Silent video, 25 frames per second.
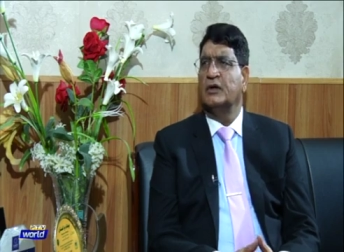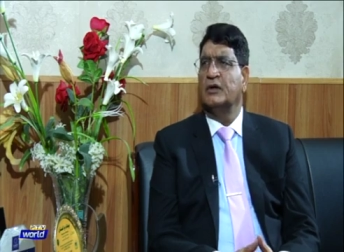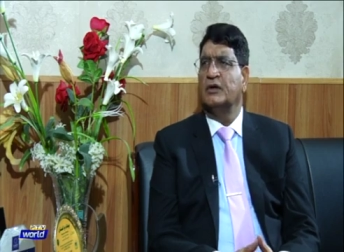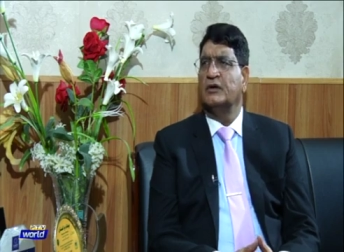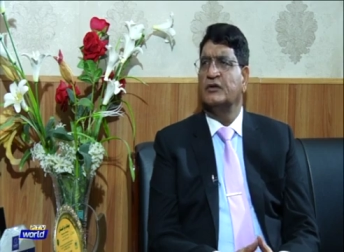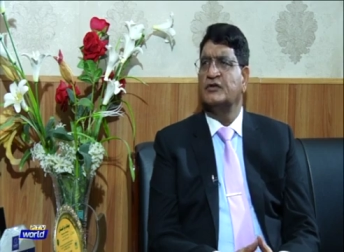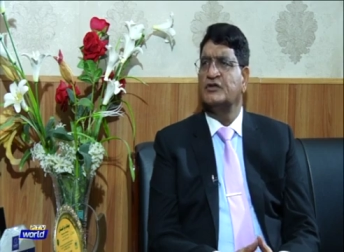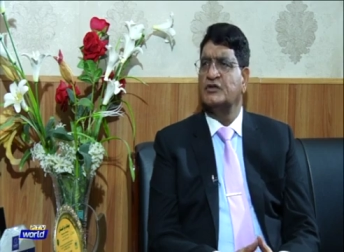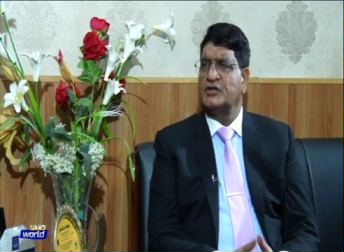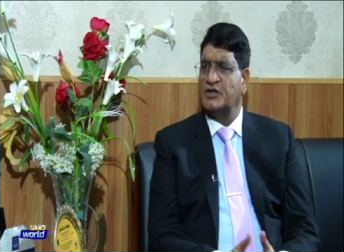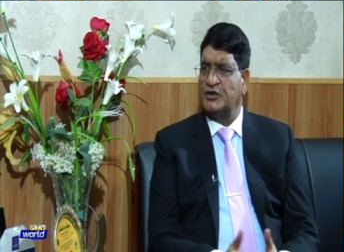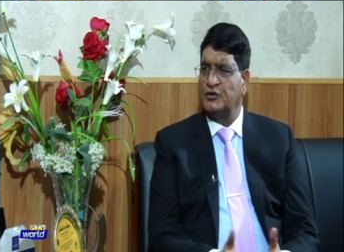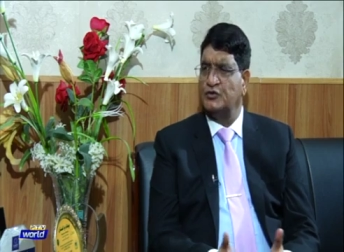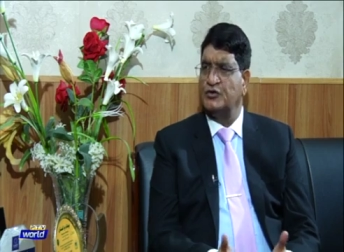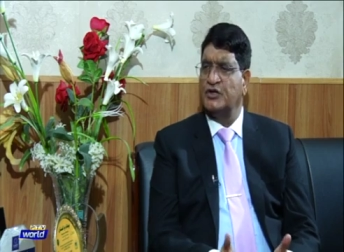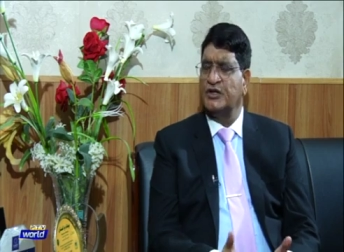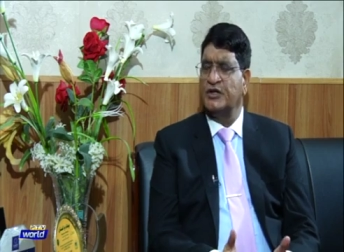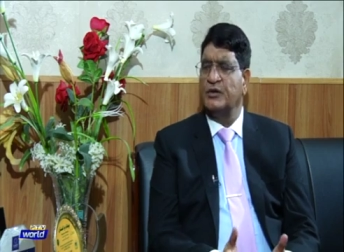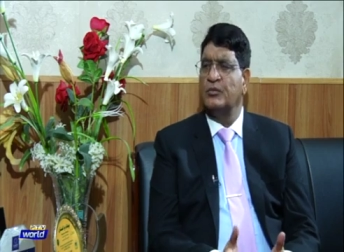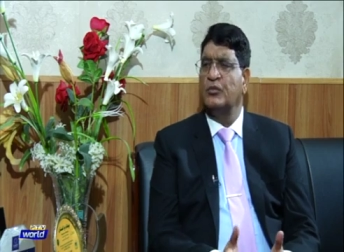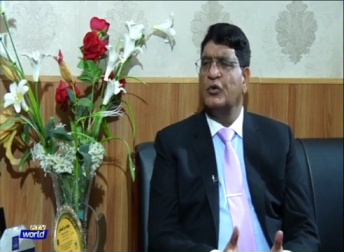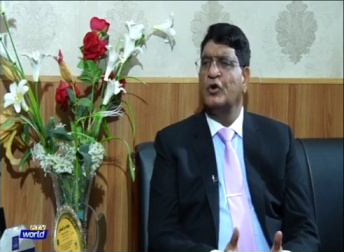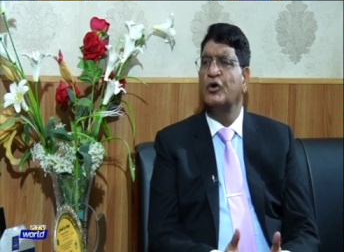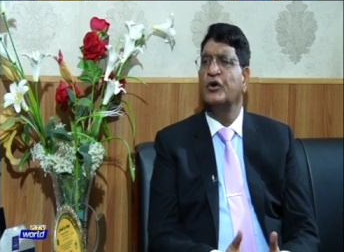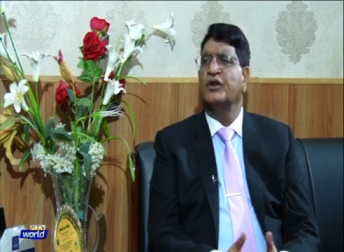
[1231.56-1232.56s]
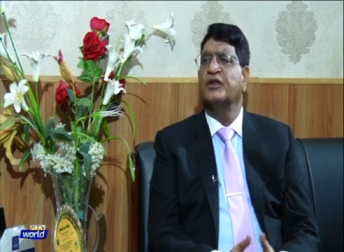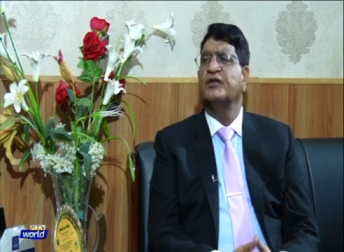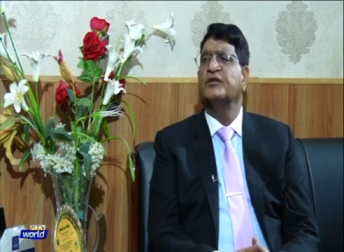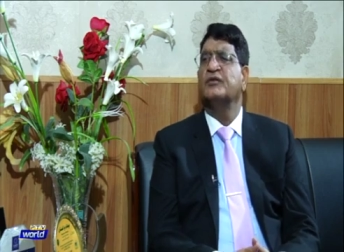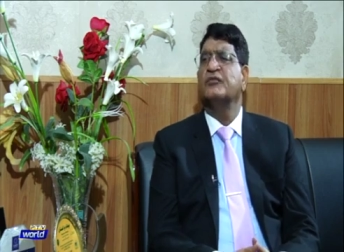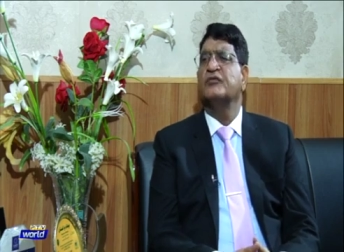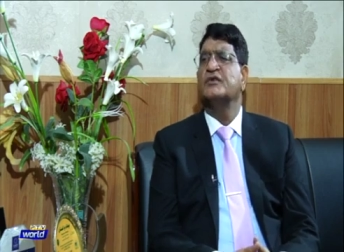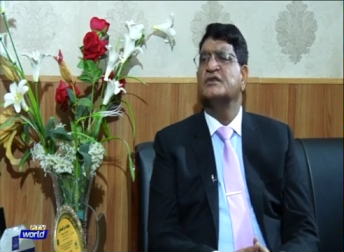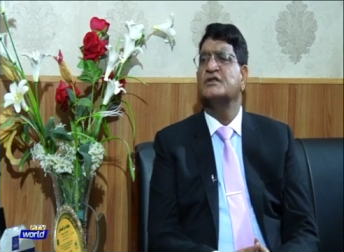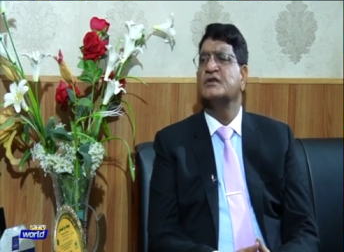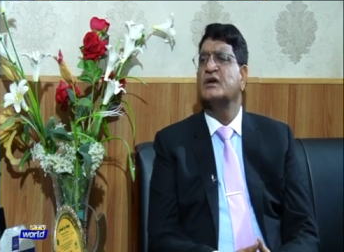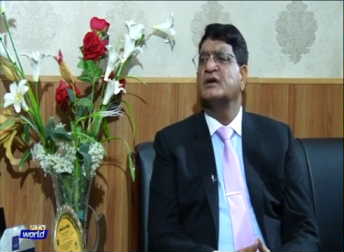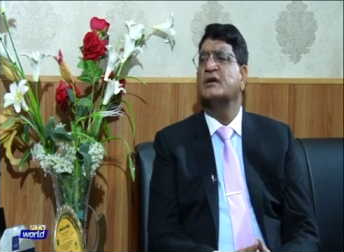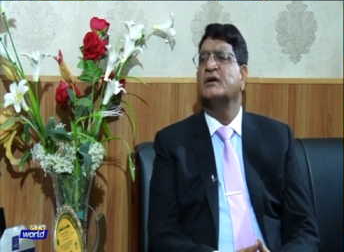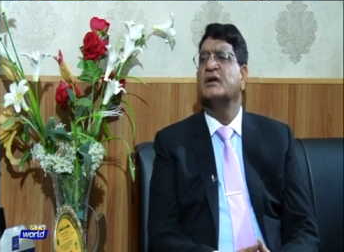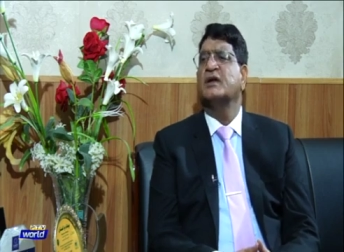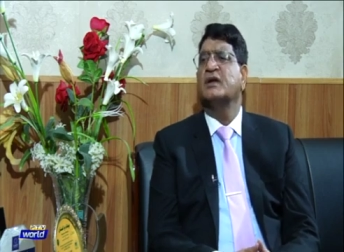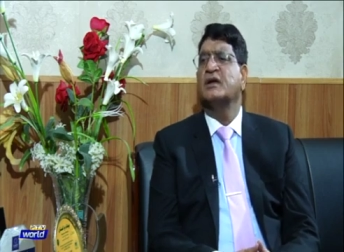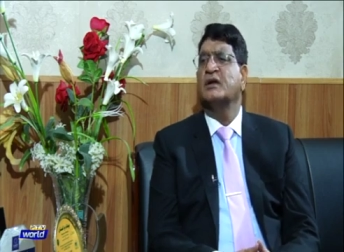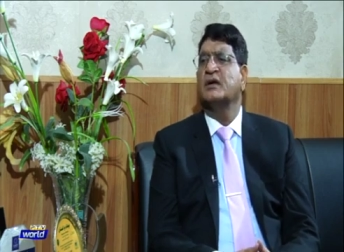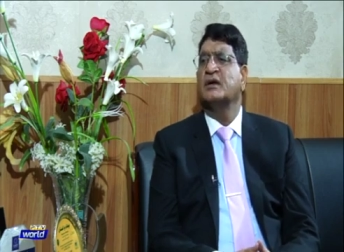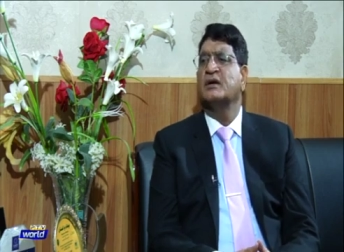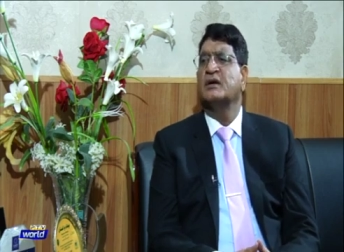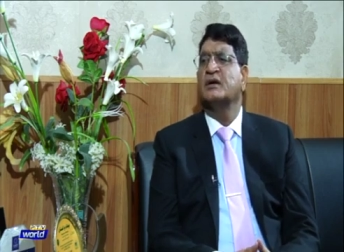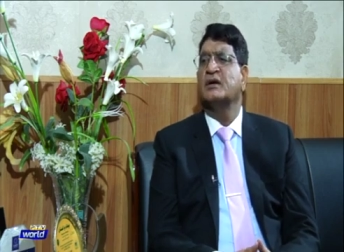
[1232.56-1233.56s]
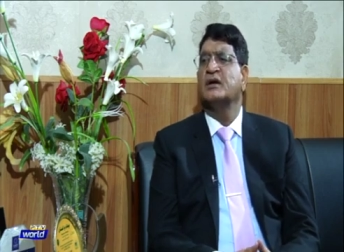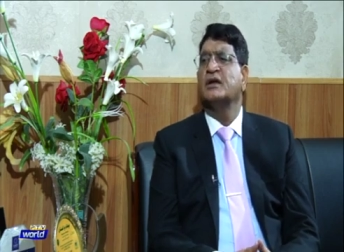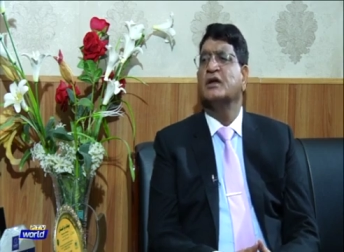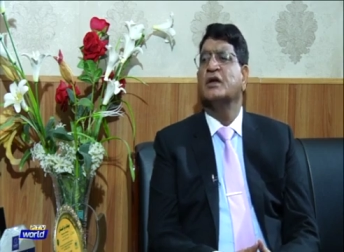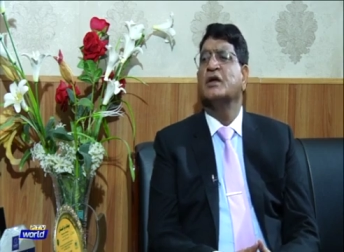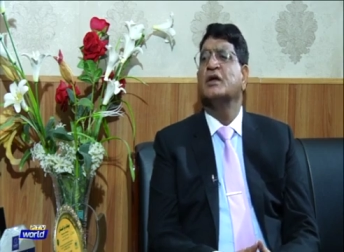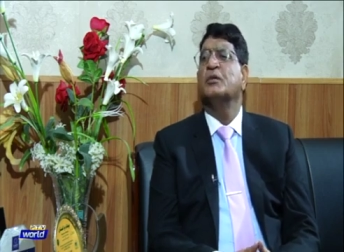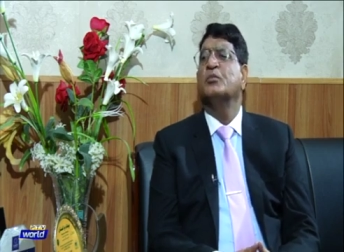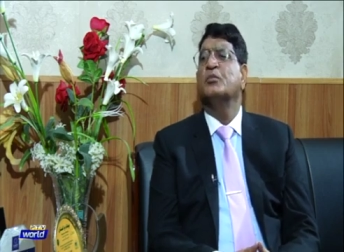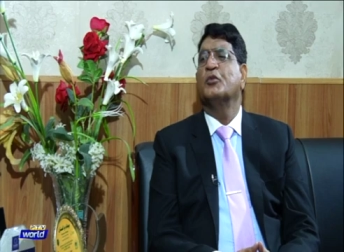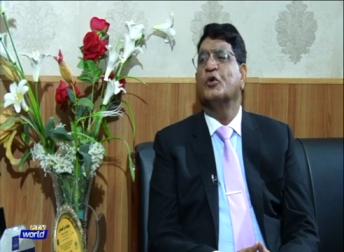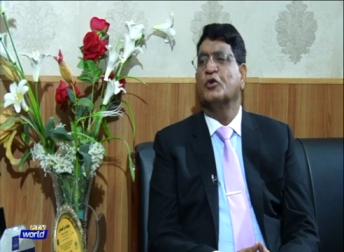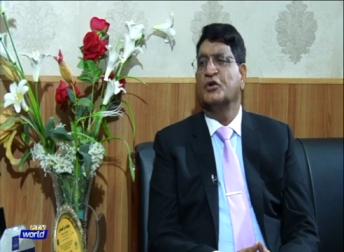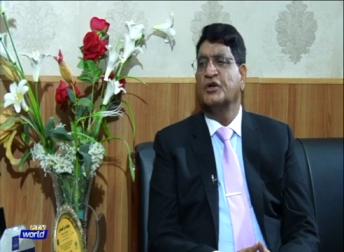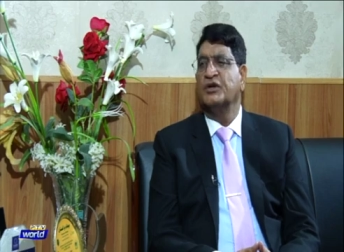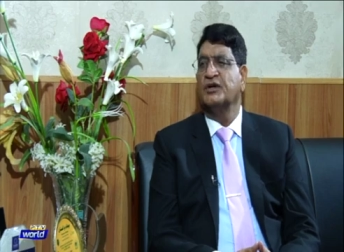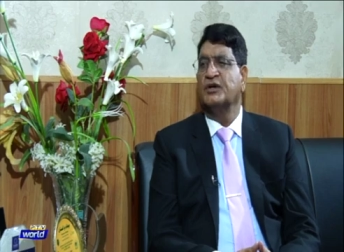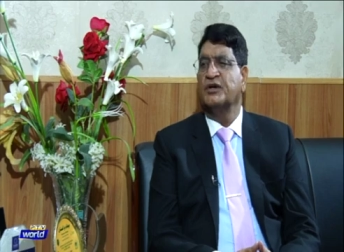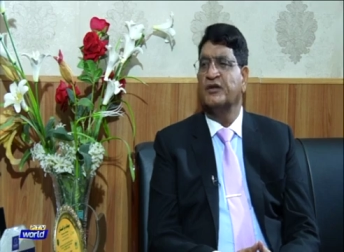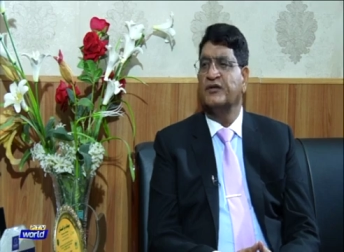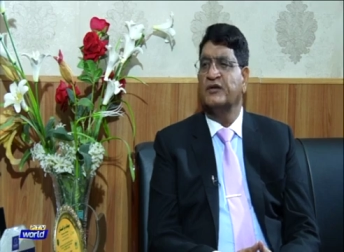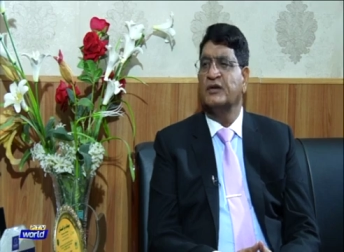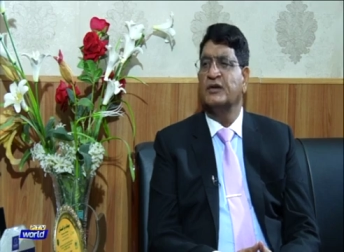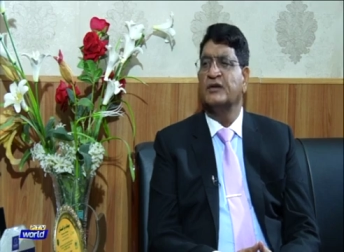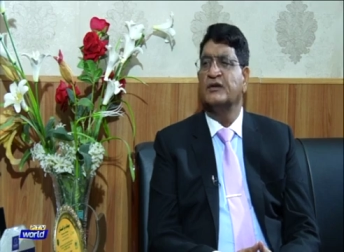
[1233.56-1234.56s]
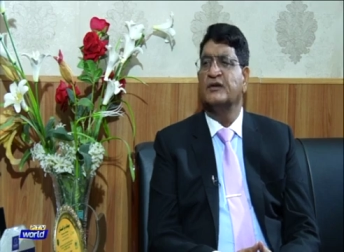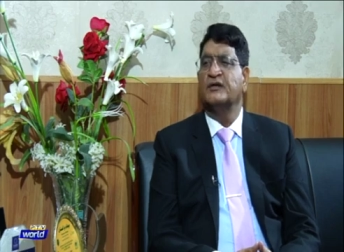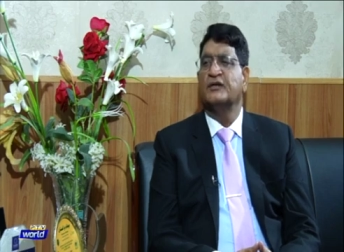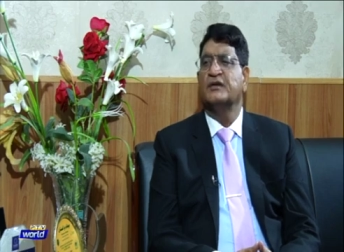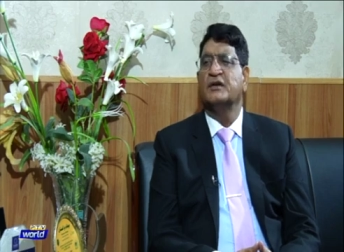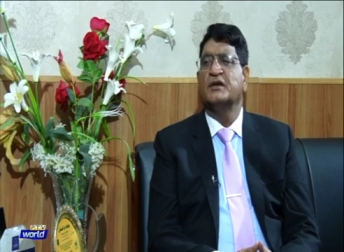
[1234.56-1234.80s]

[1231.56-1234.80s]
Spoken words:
statutory bodies which are taking important decisions.